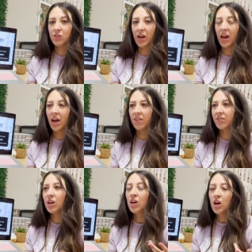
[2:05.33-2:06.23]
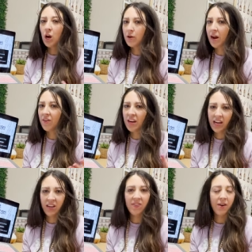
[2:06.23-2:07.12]
rate of around
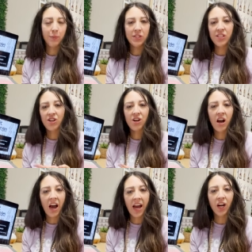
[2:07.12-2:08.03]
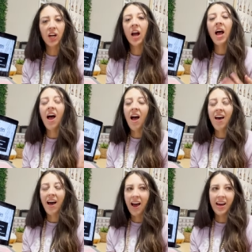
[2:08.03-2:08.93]
85% or higher,
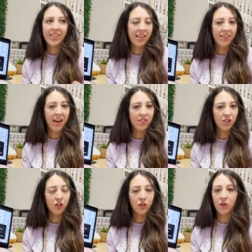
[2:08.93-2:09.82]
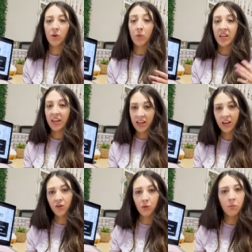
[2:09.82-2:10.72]
I take that as a clue that we can
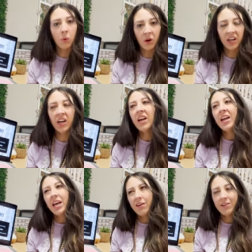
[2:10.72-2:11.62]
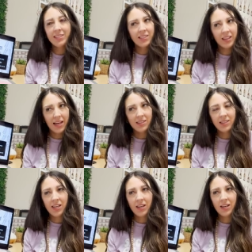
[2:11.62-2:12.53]
handle more. If it's less
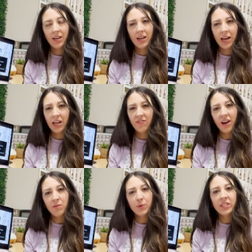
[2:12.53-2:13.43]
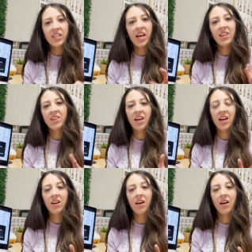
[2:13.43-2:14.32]
than 85%,
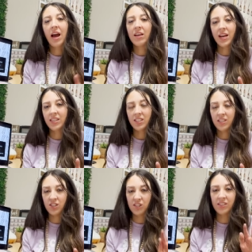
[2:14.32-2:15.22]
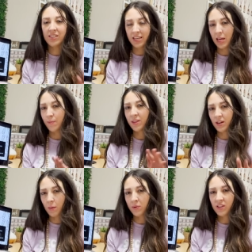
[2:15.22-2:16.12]
then I like to just keep the
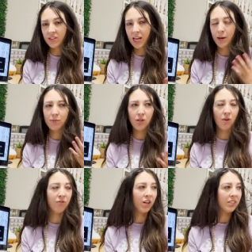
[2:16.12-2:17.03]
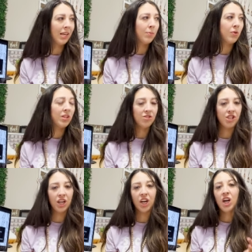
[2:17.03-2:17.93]
number the same. So for example, this
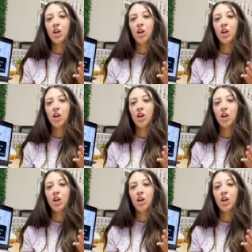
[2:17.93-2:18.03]
year